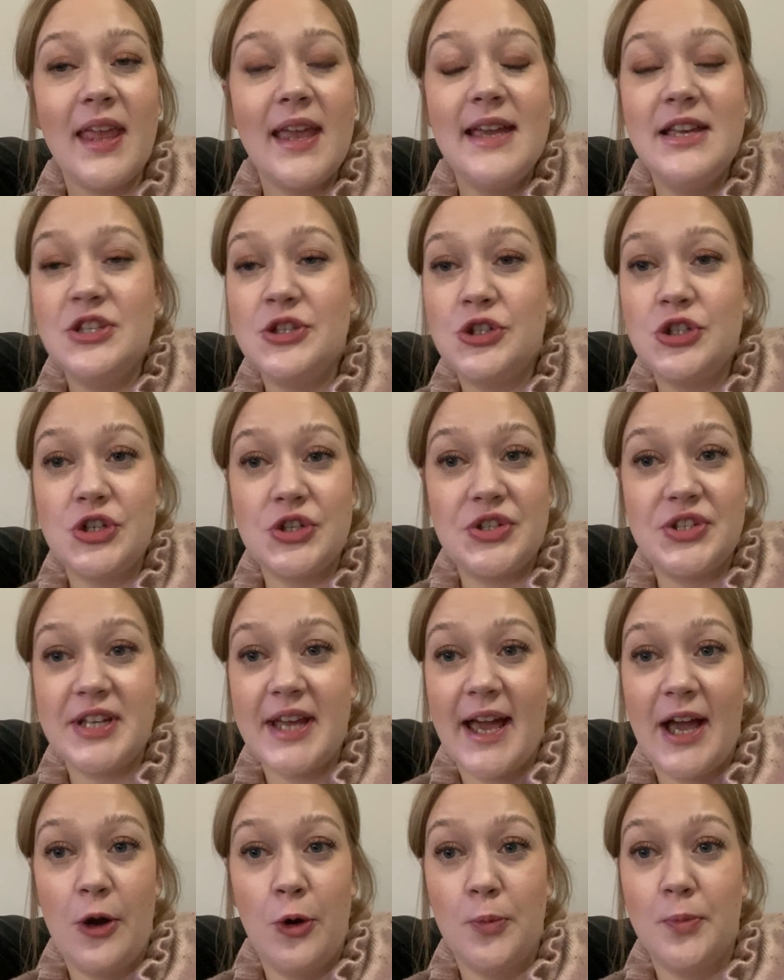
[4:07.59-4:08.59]
It's just to
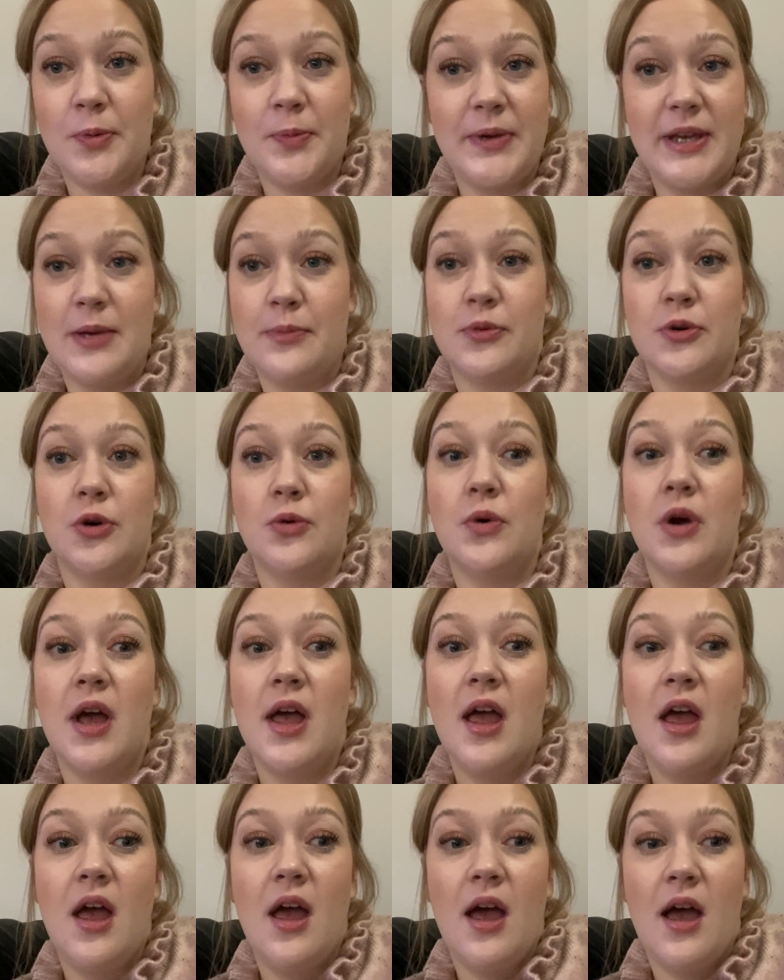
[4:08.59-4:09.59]
help people
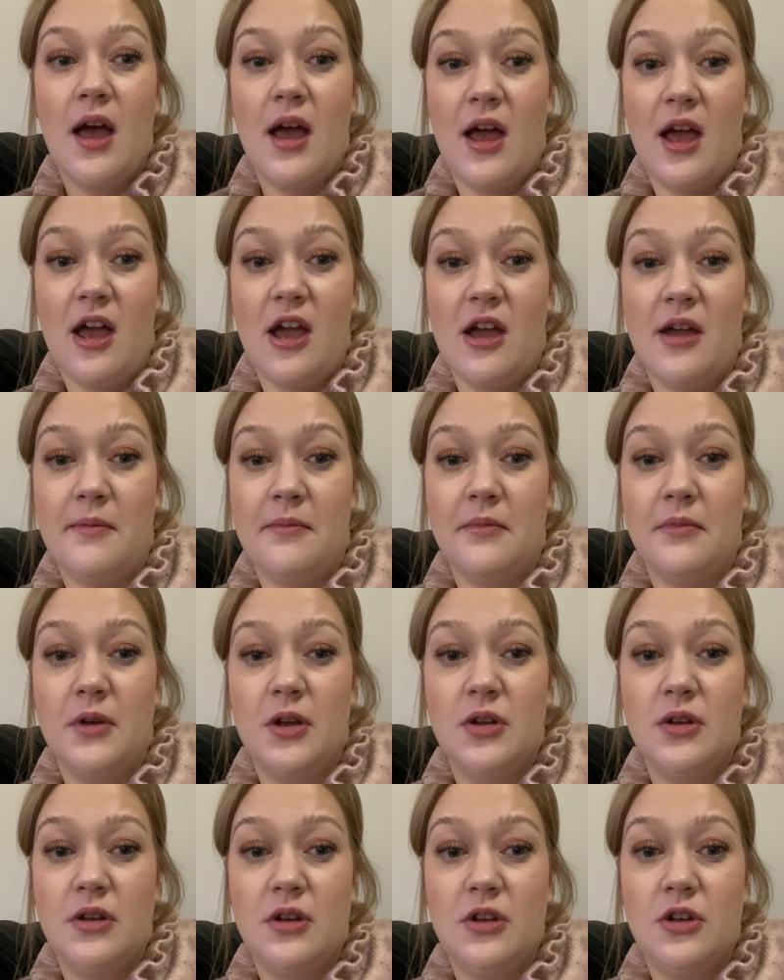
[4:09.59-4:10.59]

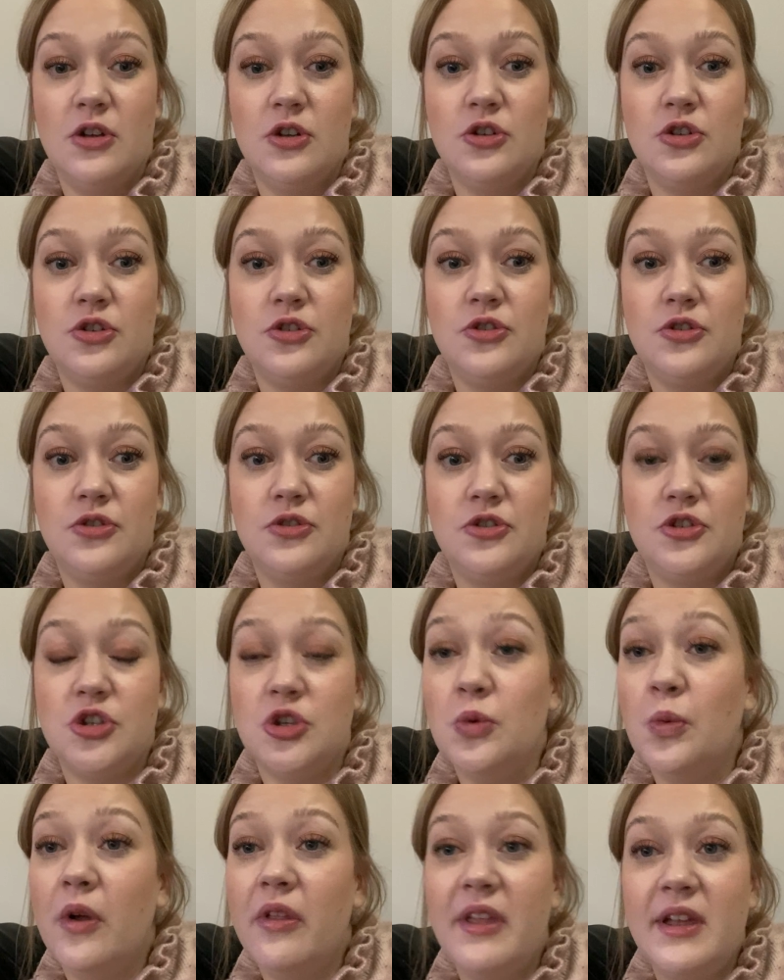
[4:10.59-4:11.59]

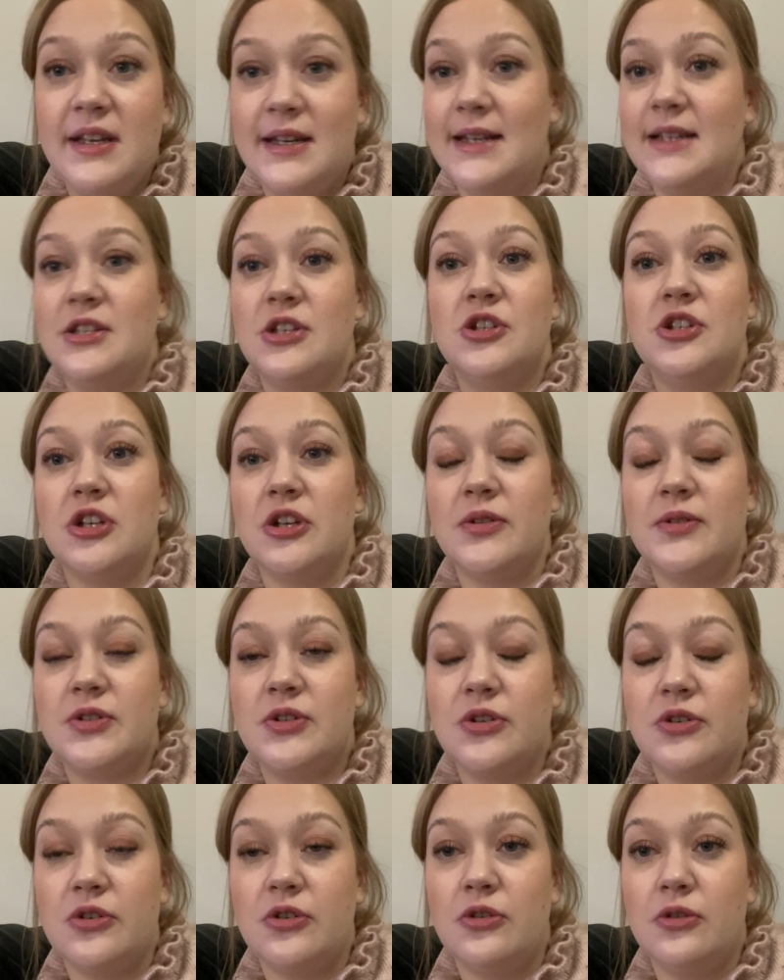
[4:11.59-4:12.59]
do what they need to do
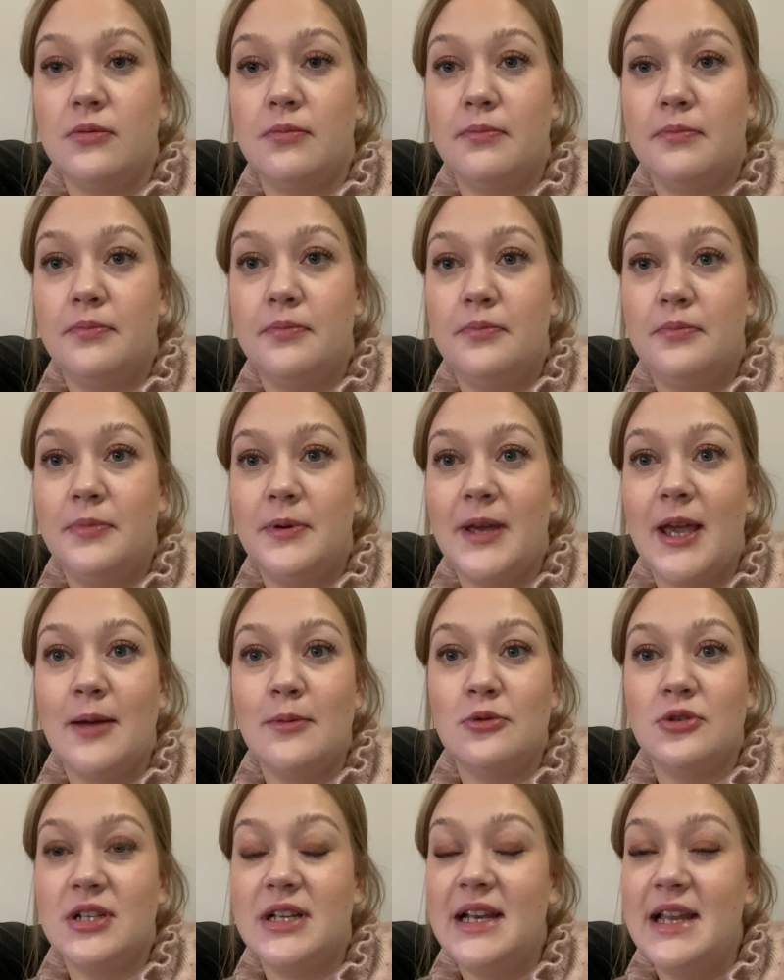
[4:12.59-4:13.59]
to be
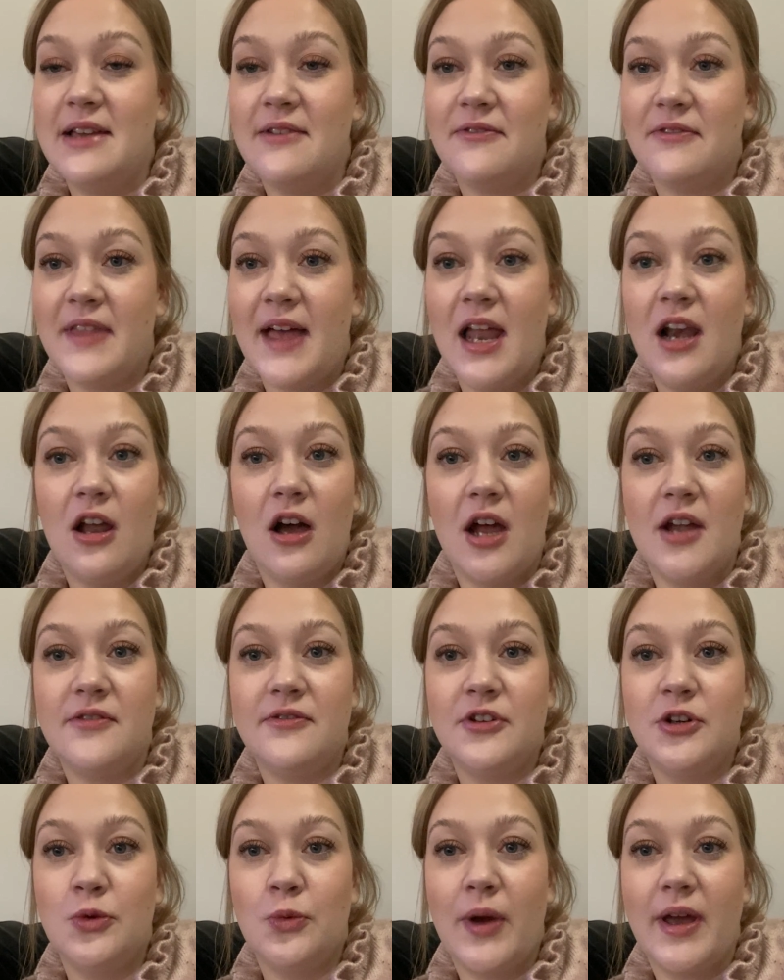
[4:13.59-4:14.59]
able to live their
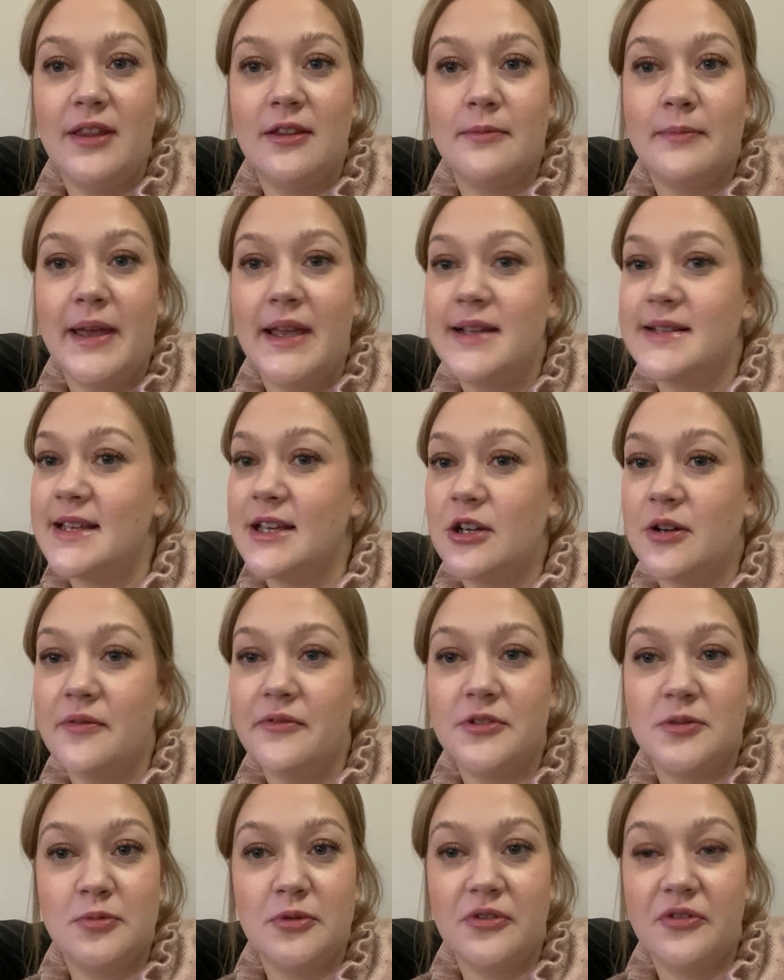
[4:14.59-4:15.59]
life in a way that makes it
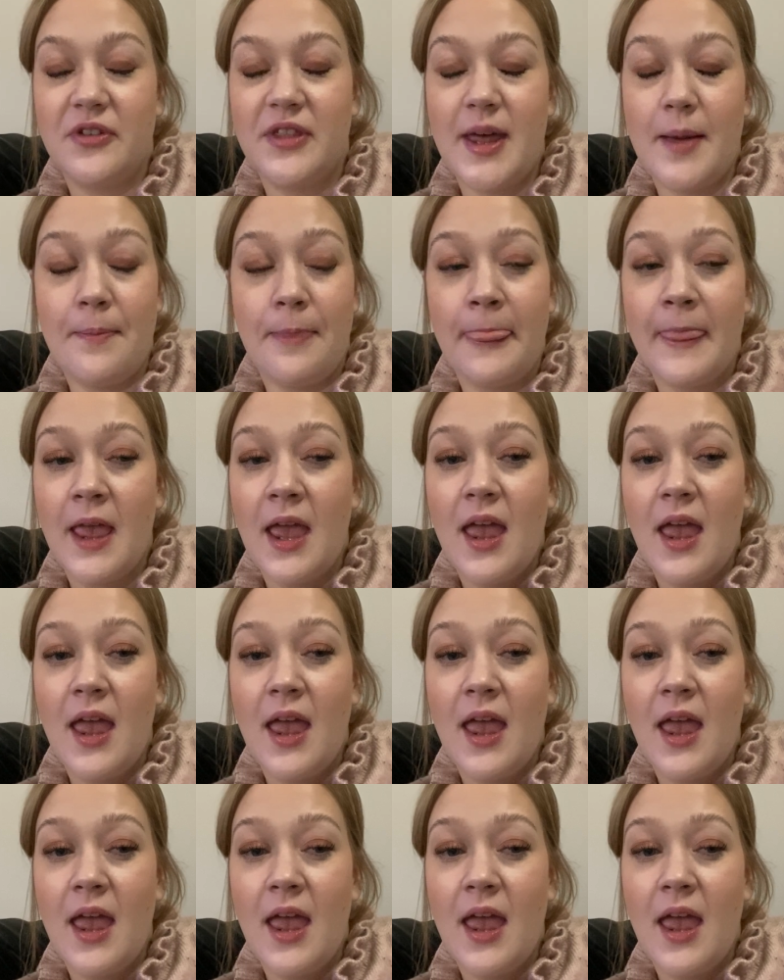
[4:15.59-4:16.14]
comfortable for them.